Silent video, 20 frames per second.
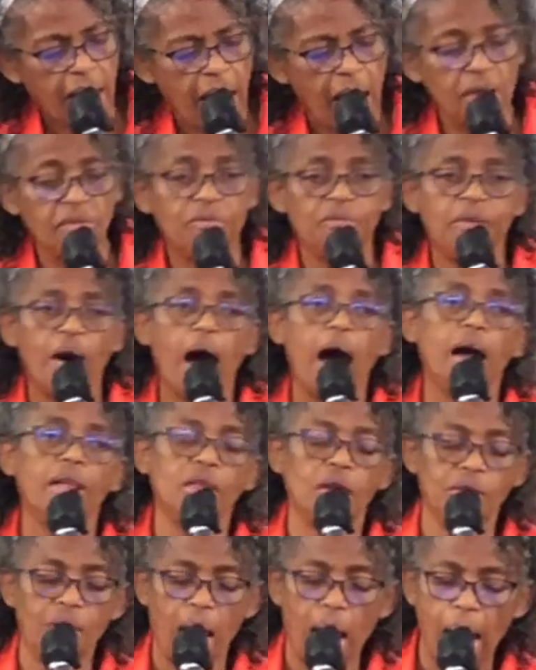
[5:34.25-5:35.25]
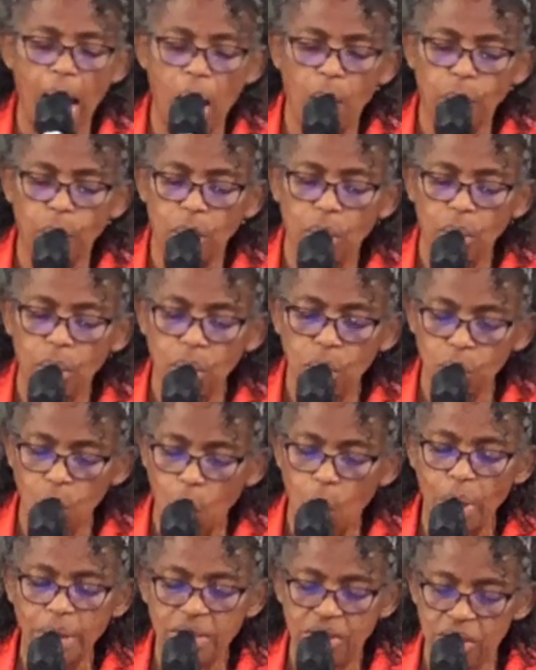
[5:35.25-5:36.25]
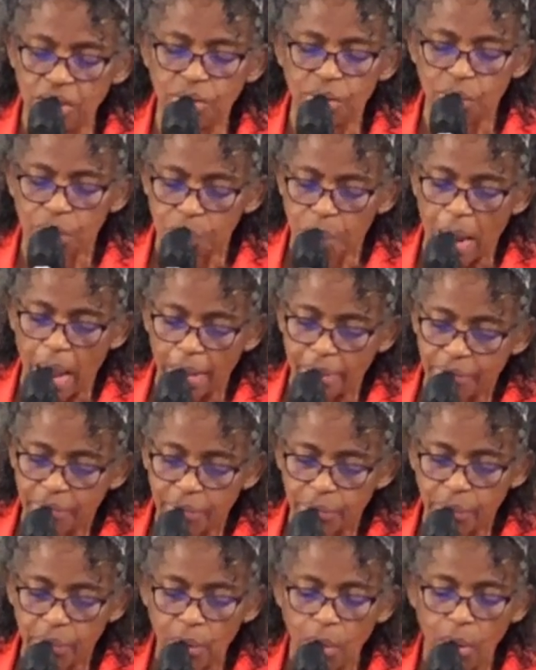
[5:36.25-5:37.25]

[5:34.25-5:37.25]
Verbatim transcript: and Father of our Lord Jesus Christ,